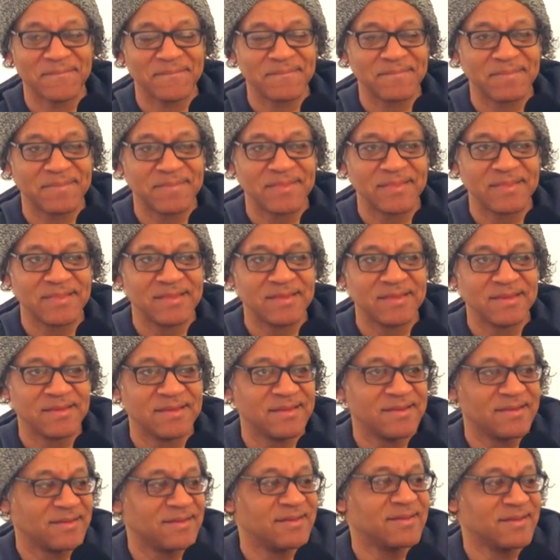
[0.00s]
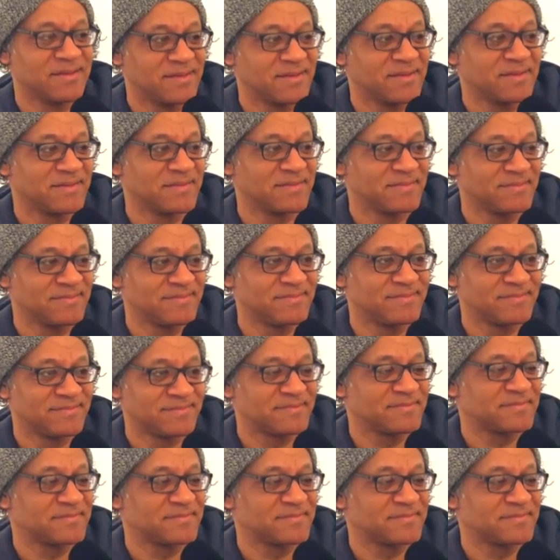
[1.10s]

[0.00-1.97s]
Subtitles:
[no speech]